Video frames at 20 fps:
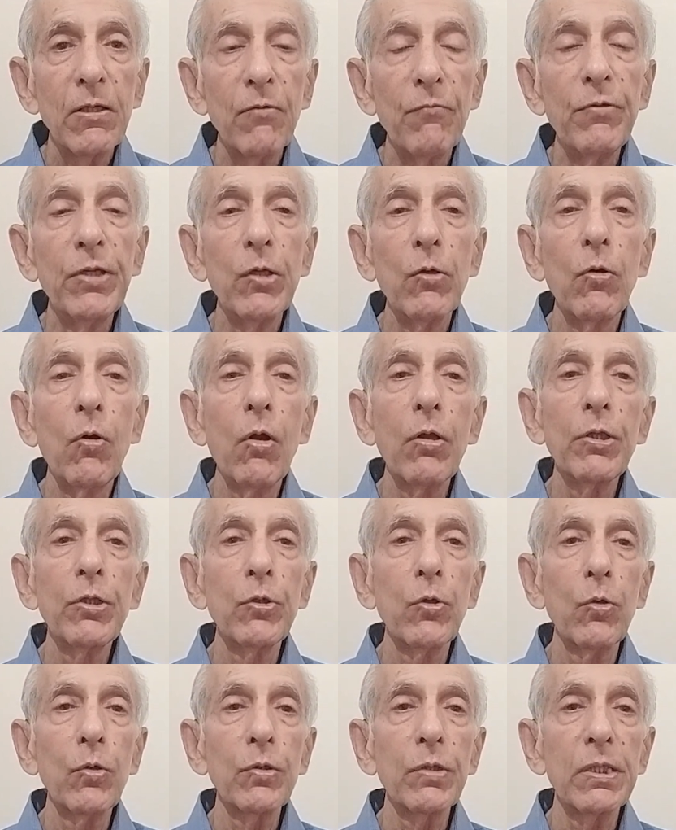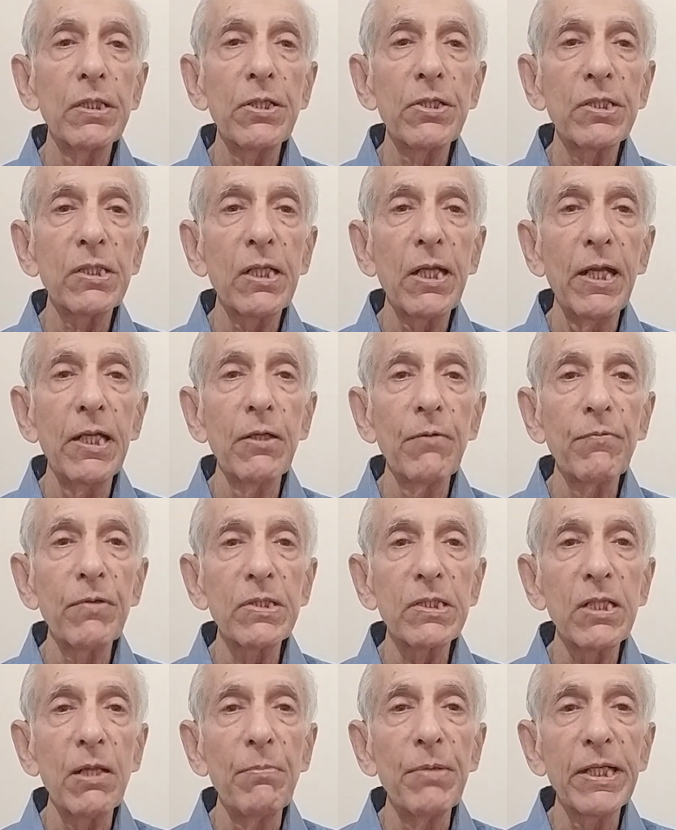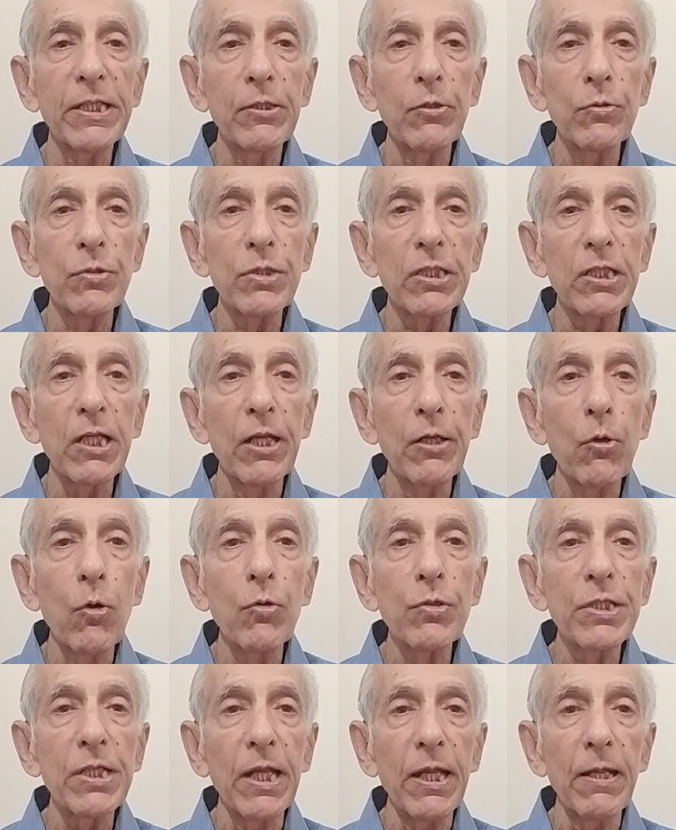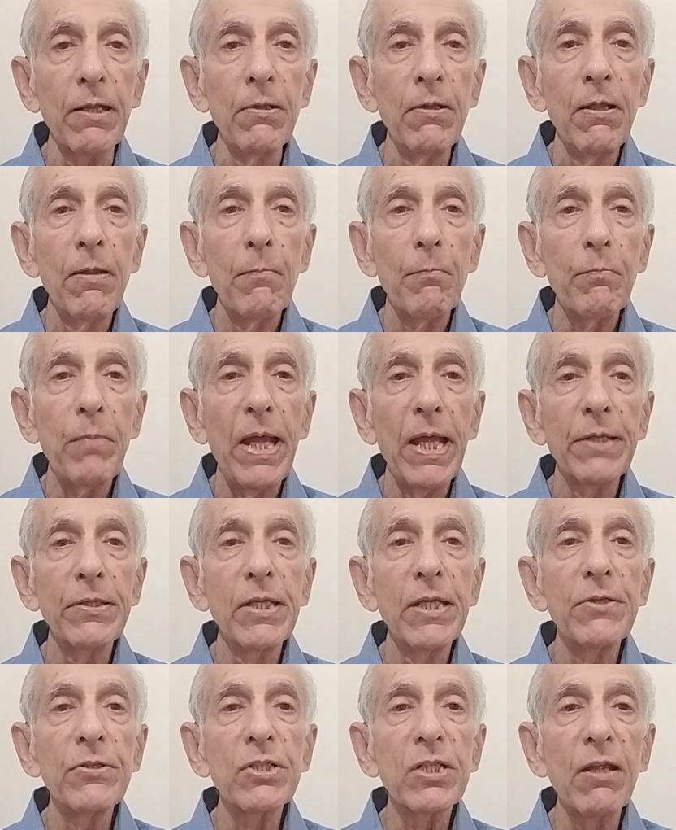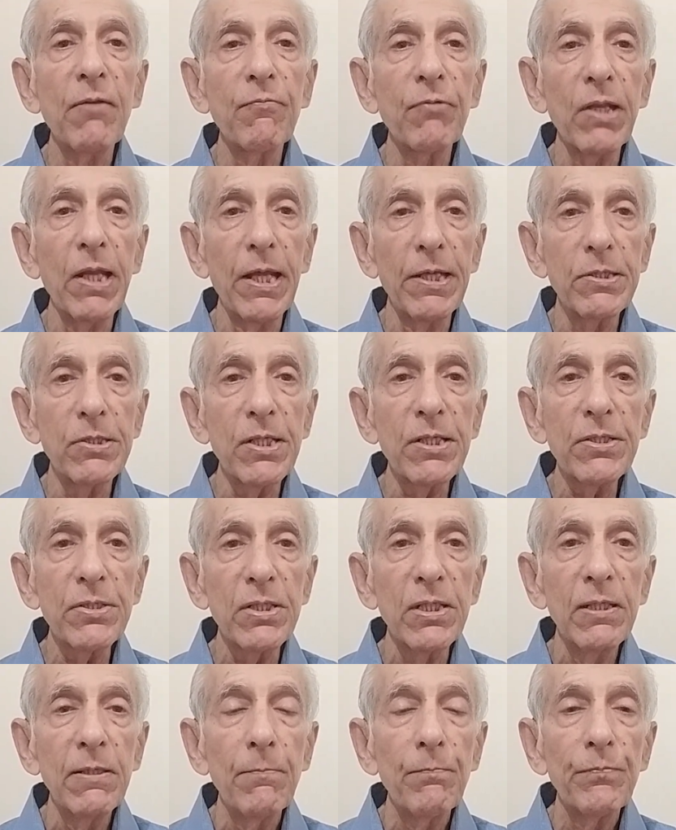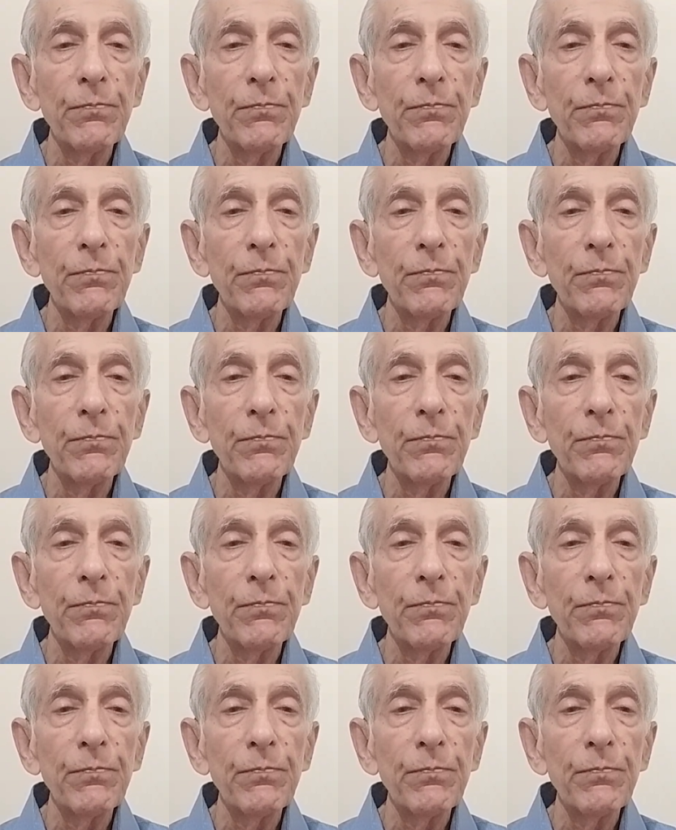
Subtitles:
We all know this kind of a subacute sclerosing panencephalitis